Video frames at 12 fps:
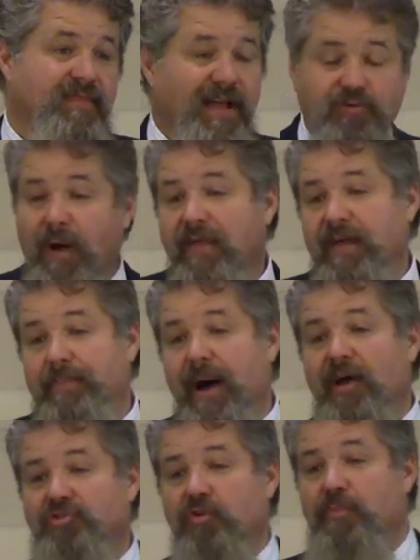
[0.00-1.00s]
That's why the
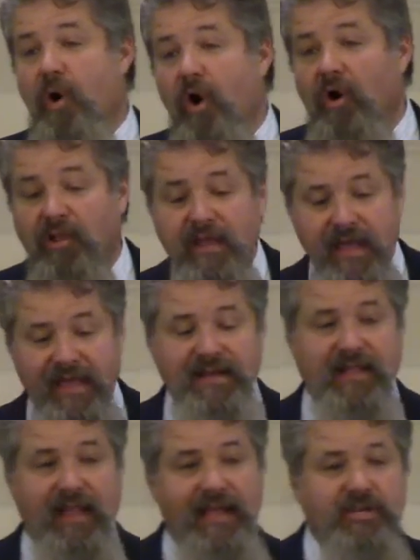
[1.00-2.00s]
Apostle Paul
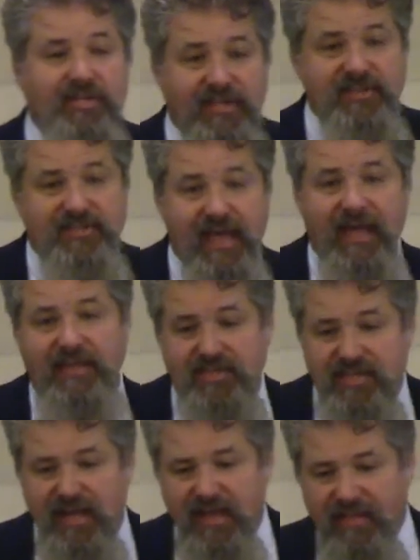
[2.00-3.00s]
in Galatians
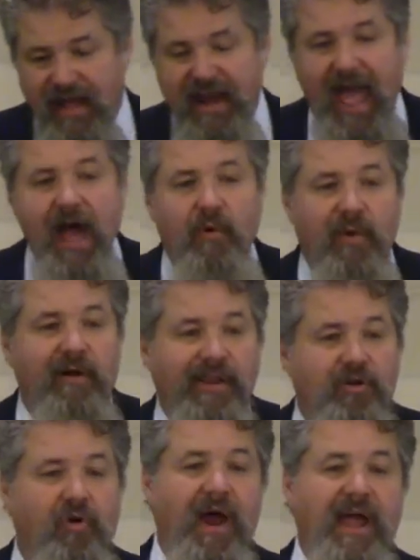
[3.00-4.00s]
says that now we're
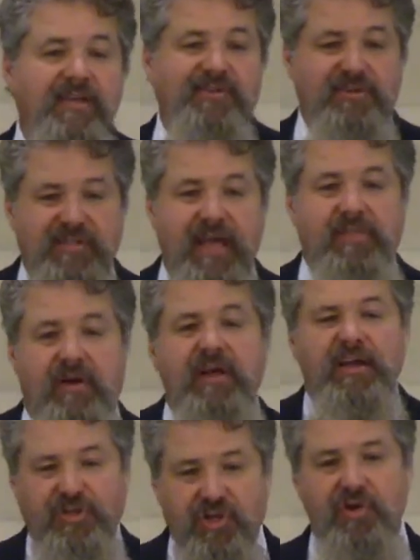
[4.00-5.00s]
in Christ. There's neither
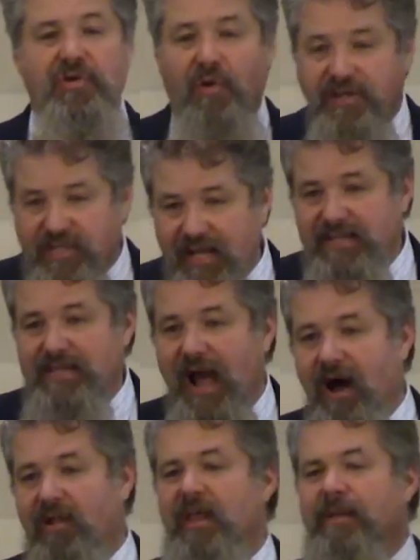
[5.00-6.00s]
Jew nor
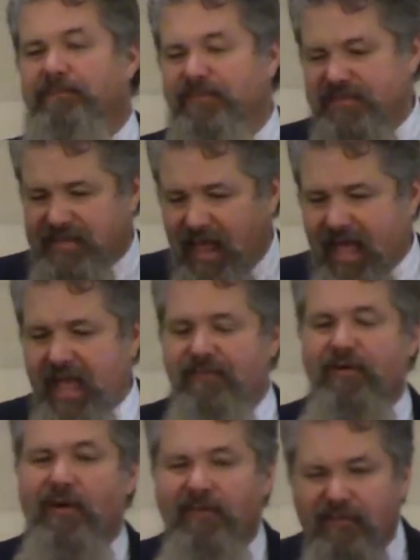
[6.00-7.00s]
Gentile,
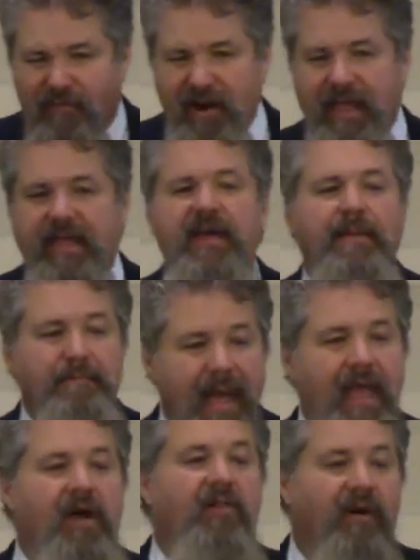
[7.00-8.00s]
slave or free,
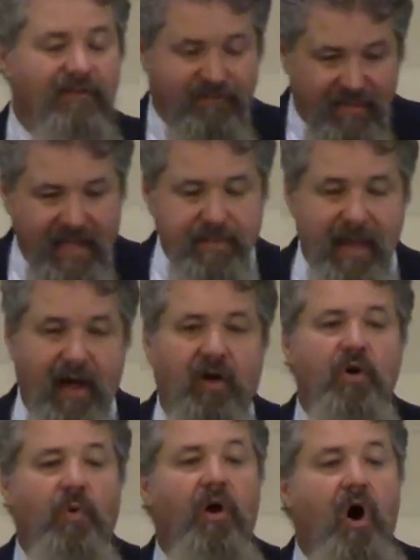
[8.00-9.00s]
male or
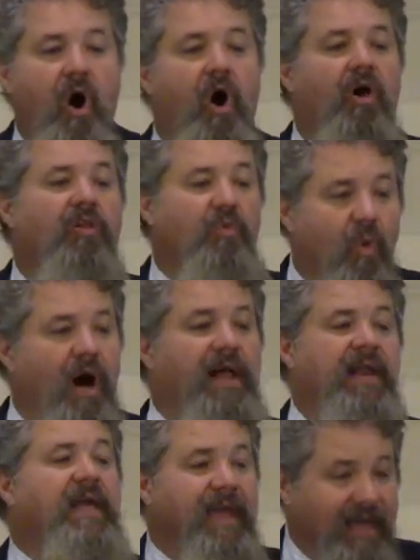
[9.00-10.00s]
female. We're all
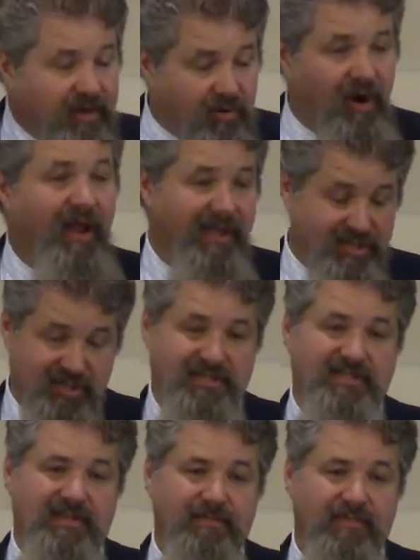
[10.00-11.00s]
one in
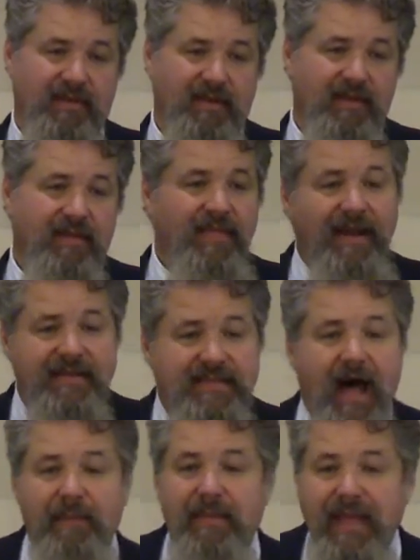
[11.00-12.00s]
Christ. That does
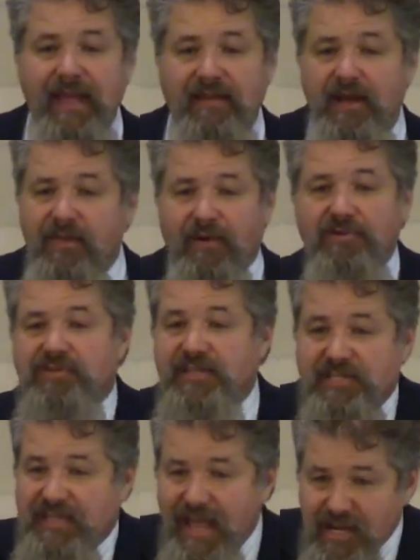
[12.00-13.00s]
not mean those
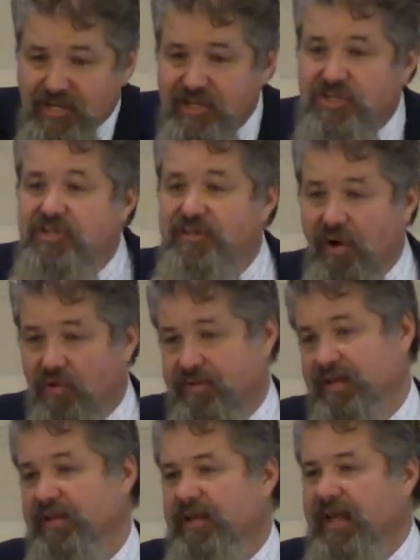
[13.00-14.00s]
distinctions
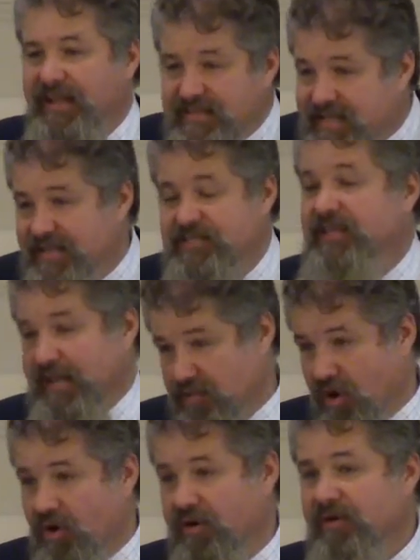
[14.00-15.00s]
don't exist any
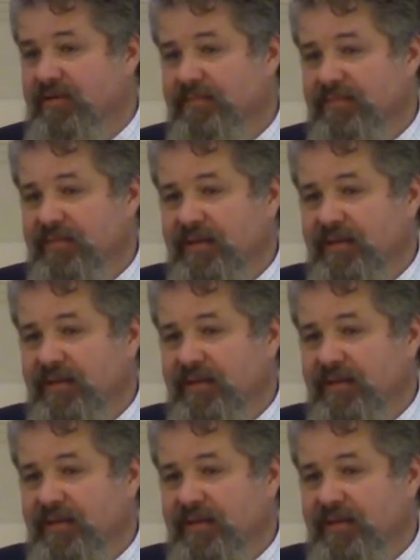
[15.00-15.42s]
longer.